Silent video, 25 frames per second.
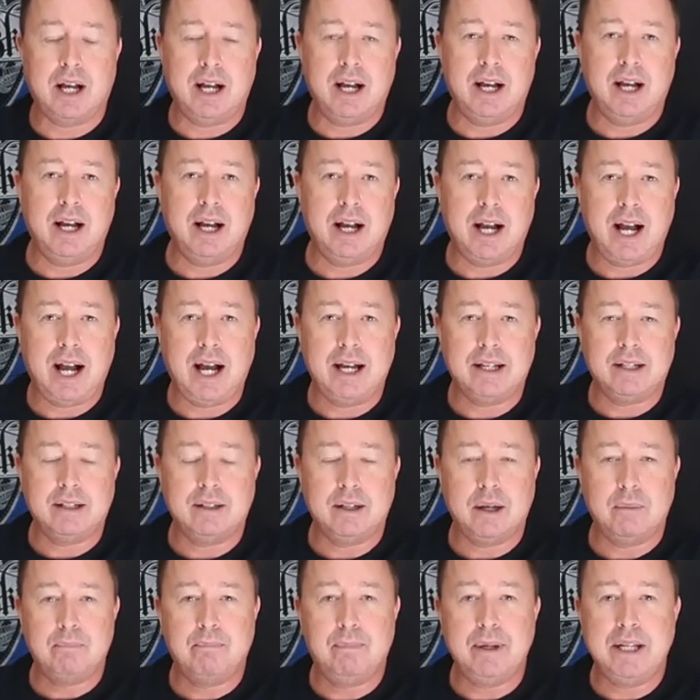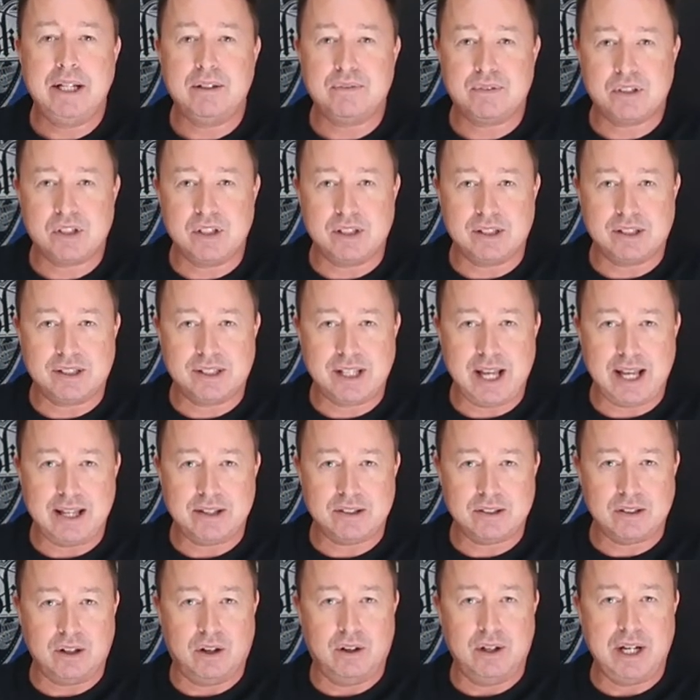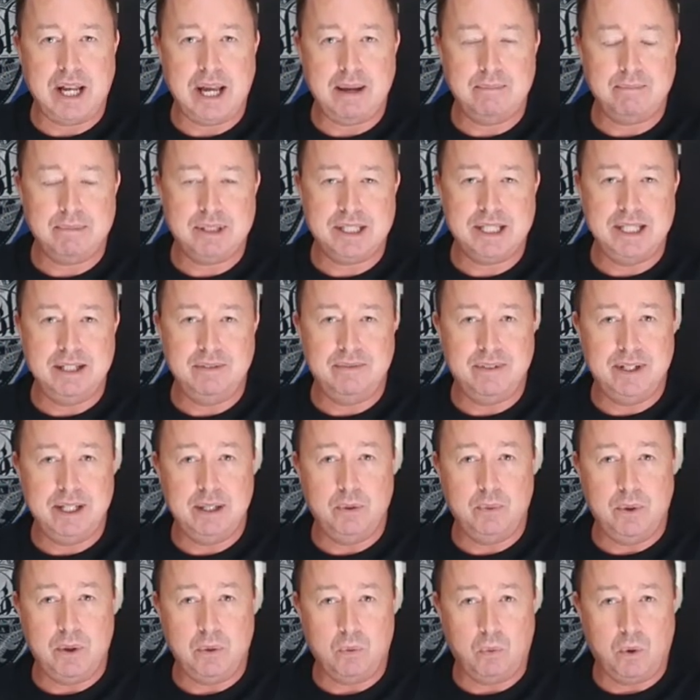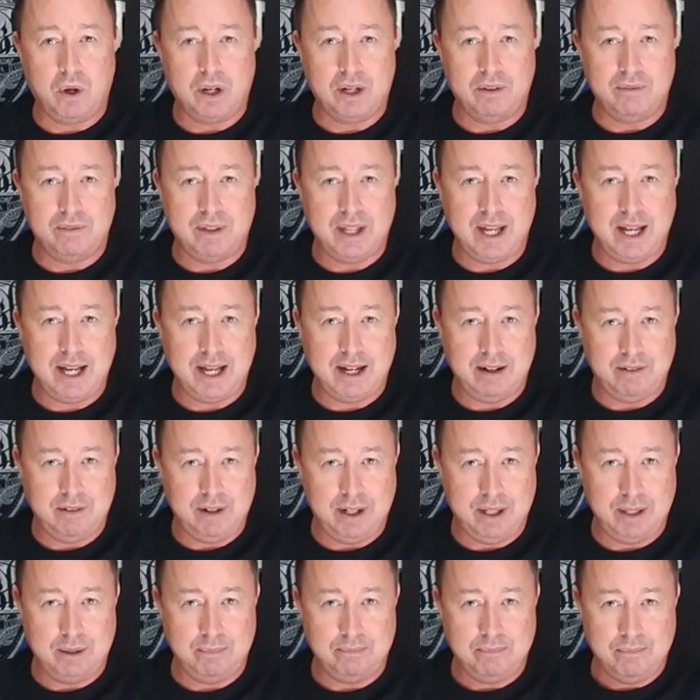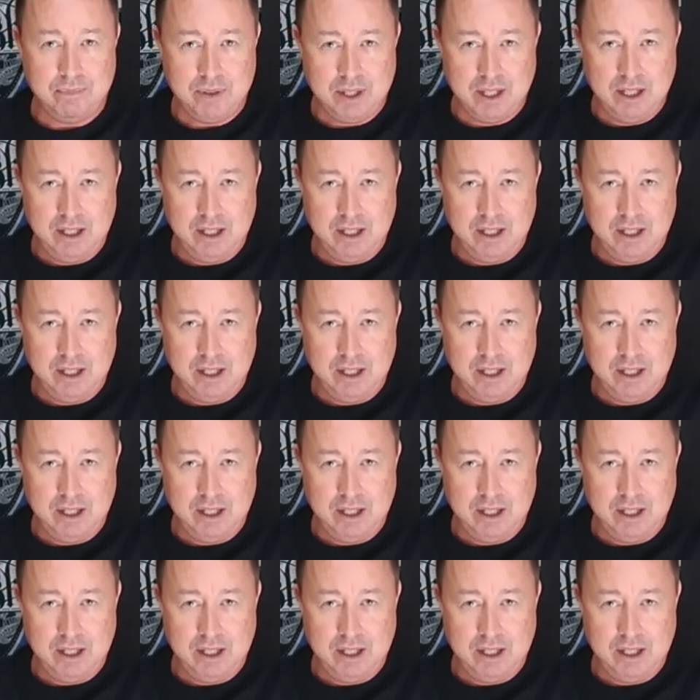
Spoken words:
had a bit of success on MTV with one of their